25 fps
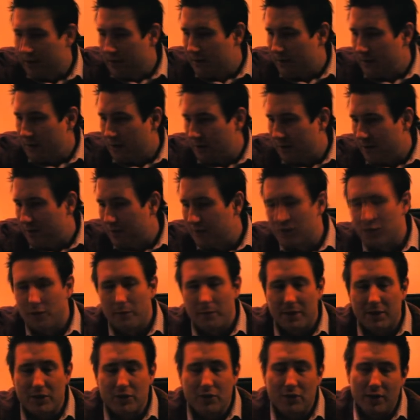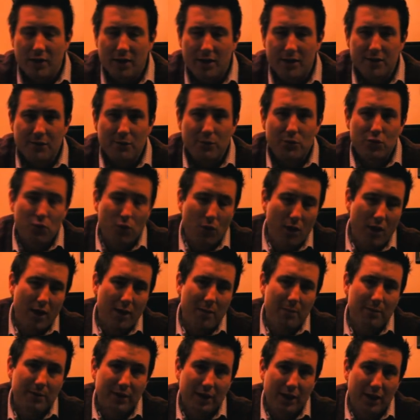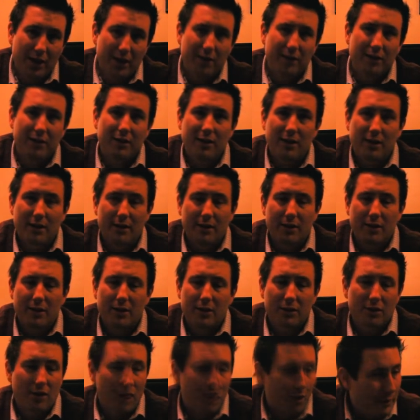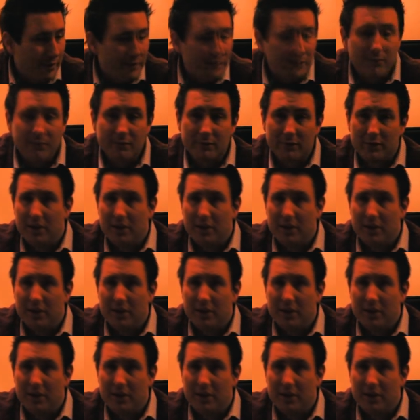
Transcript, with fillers: Uh, so make sure you guys subscribe and like, uh, comment.